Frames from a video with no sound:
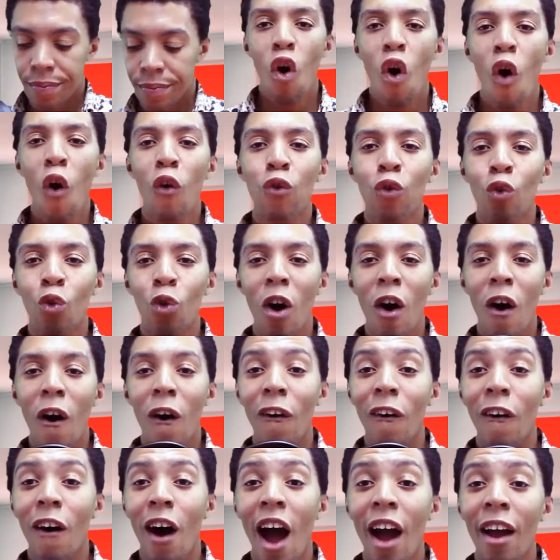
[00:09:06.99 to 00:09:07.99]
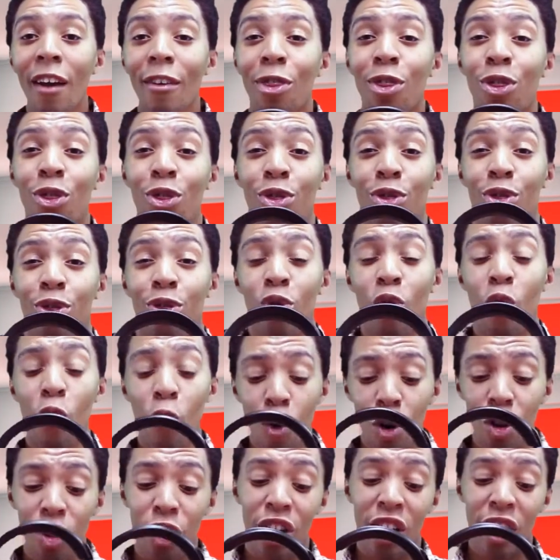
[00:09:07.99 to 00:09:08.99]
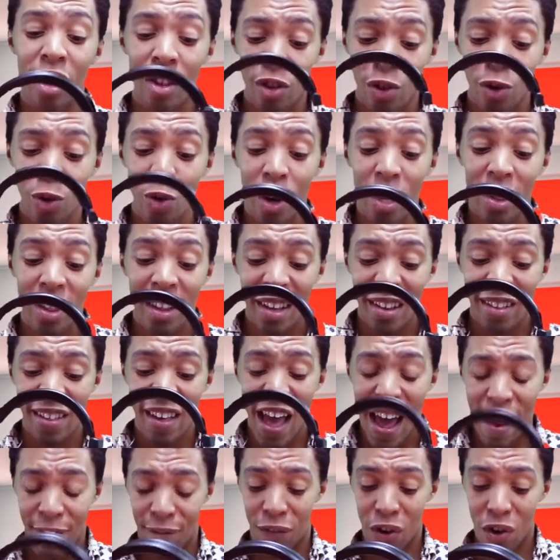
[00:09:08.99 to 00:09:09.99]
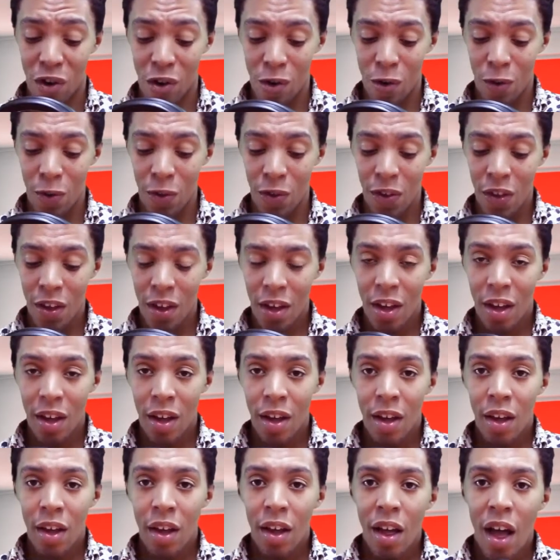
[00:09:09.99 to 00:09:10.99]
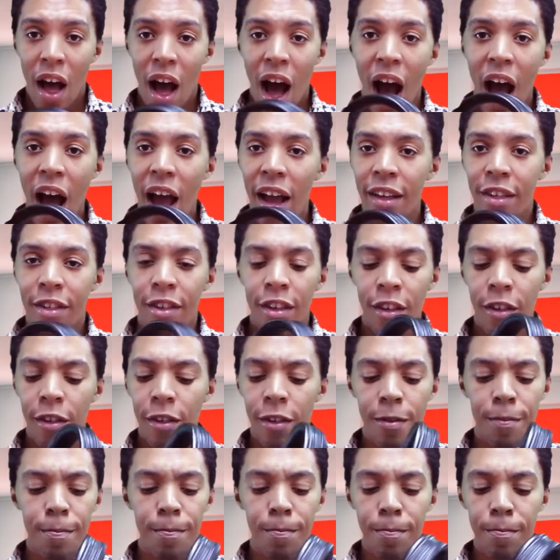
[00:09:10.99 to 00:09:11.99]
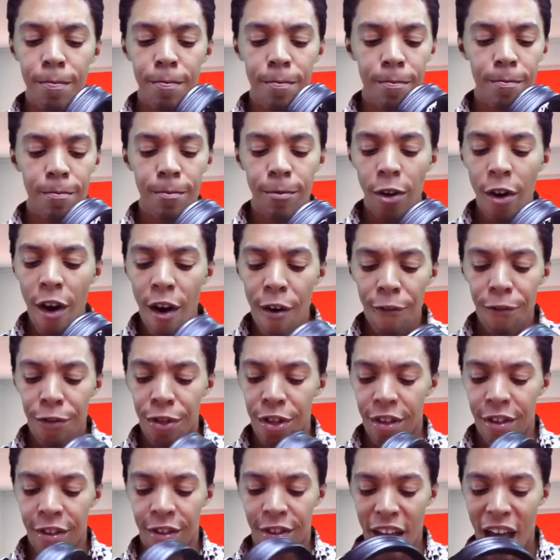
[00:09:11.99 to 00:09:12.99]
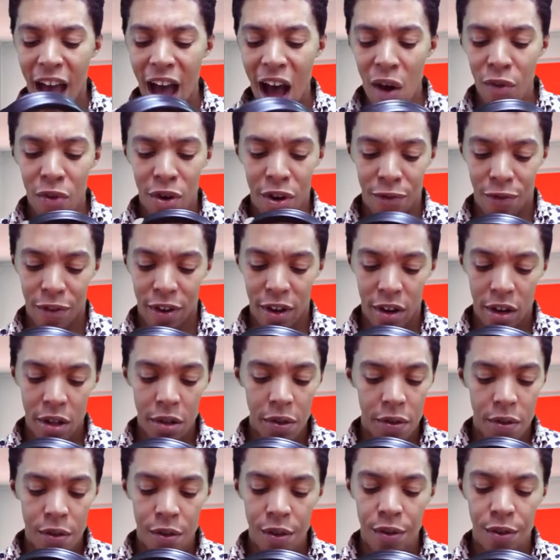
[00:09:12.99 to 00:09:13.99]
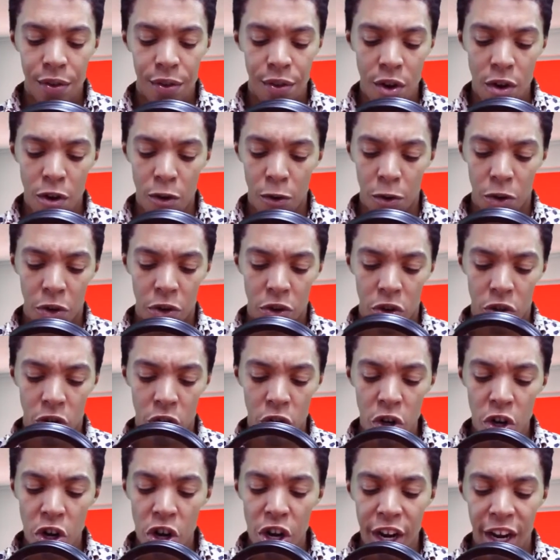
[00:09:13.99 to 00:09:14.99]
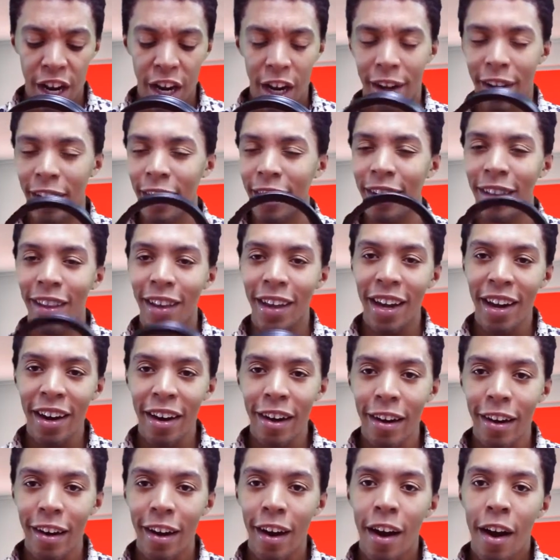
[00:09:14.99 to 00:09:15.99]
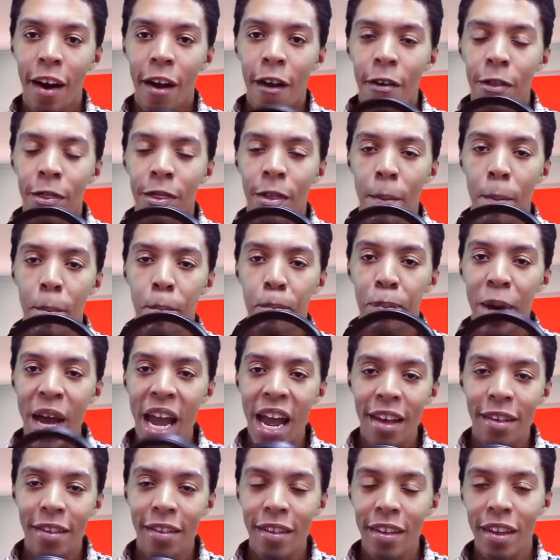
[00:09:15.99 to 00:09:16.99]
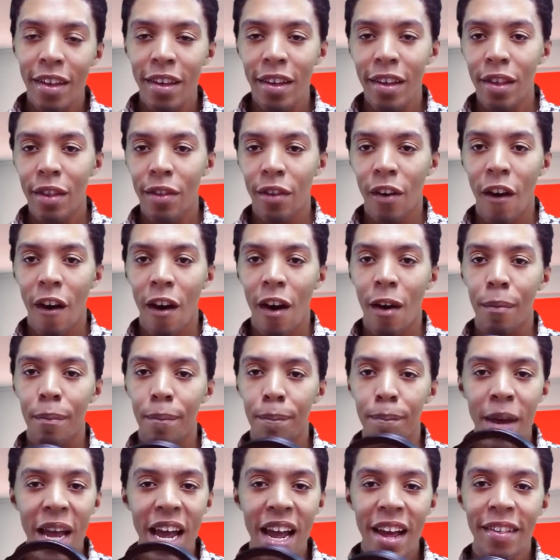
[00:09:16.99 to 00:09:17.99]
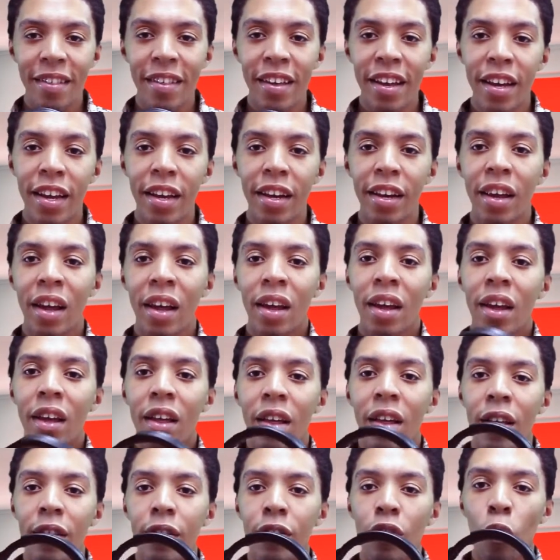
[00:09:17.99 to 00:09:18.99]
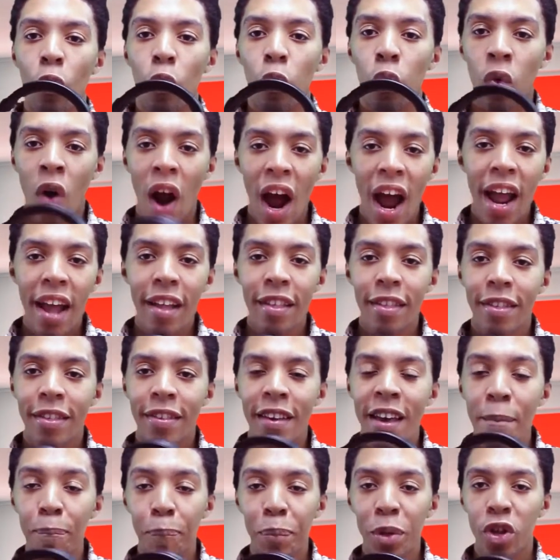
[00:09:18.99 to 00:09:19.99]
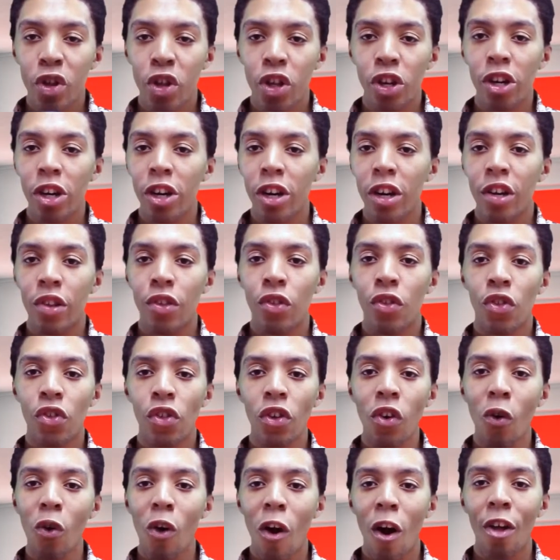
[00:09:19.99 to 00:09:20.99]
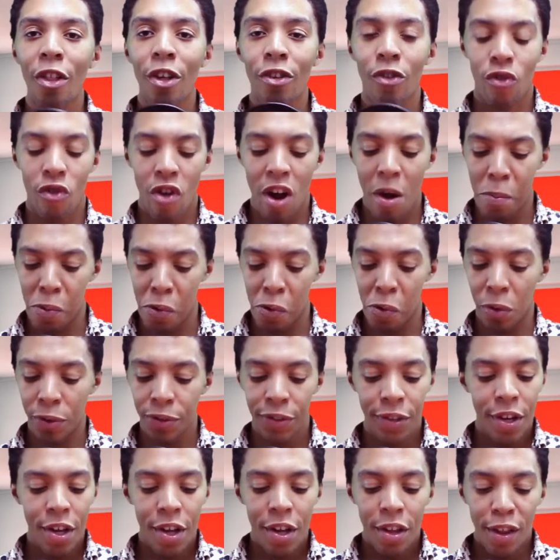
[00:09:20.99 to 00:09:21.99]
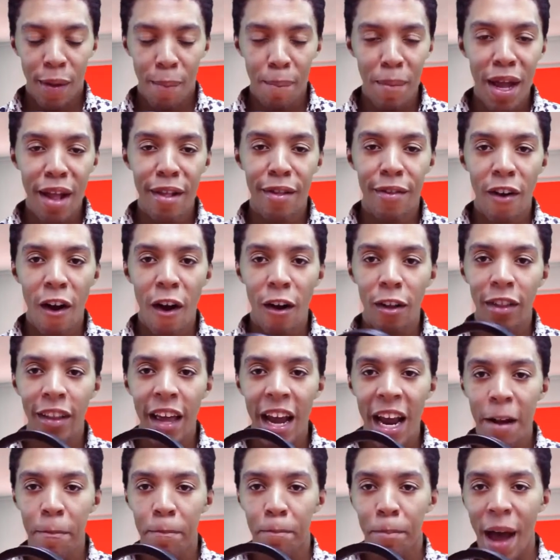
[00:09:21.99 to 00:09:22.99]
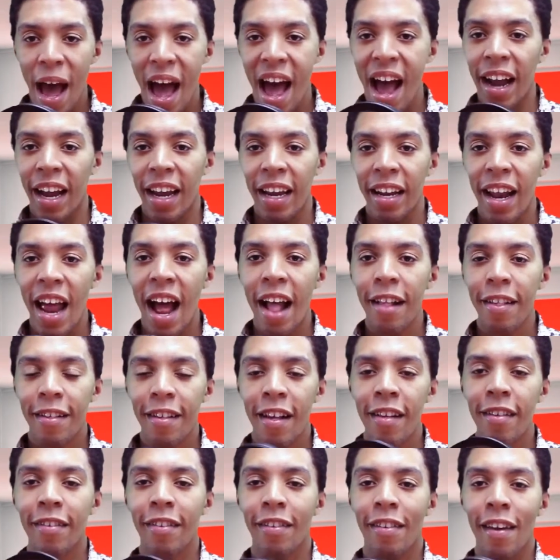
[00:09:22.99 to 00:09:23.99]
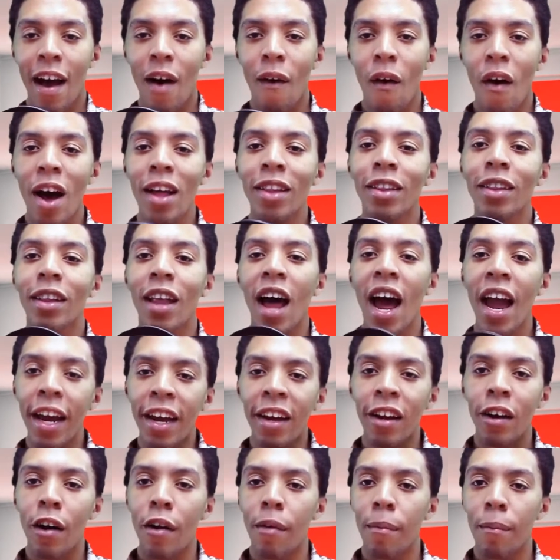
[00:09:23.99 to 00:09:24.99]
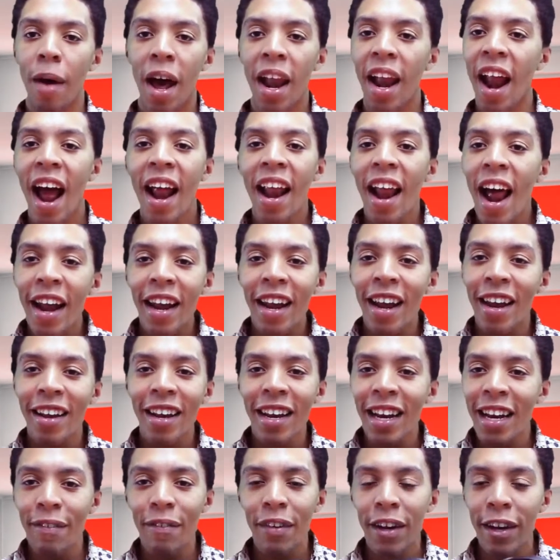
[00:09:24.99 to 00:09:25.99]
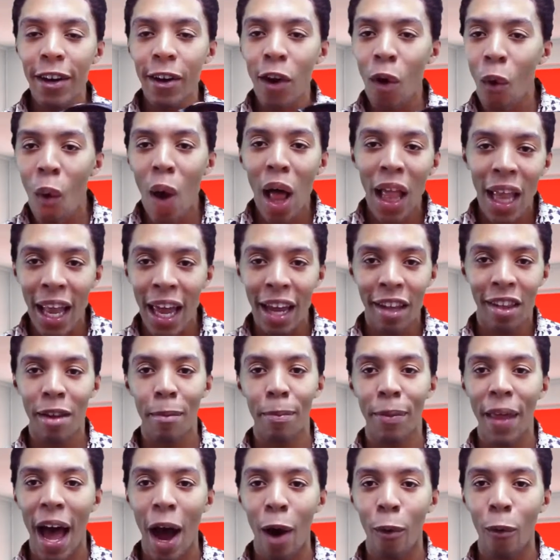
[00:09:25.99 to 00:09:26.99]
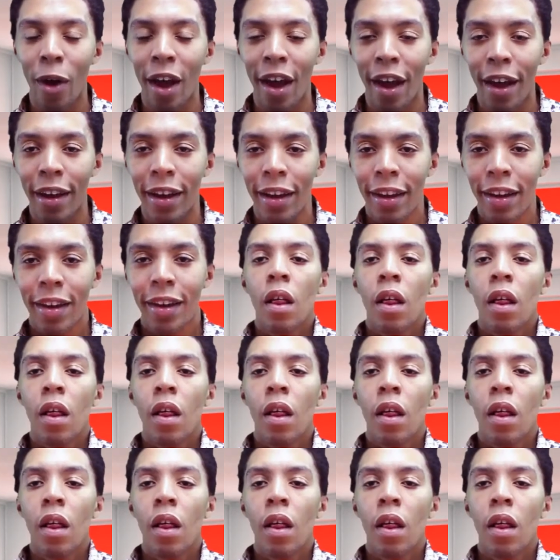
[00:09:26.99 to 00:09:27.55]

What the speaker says: Overall, I thoroughly enjoyed these headphones. I just love the sound of it. It's just so good and clear. The basses are amazing, the right temperature, and so are the trebles. The mids are laid back, and that's just how I like them. And I didn't even know I liked them that way.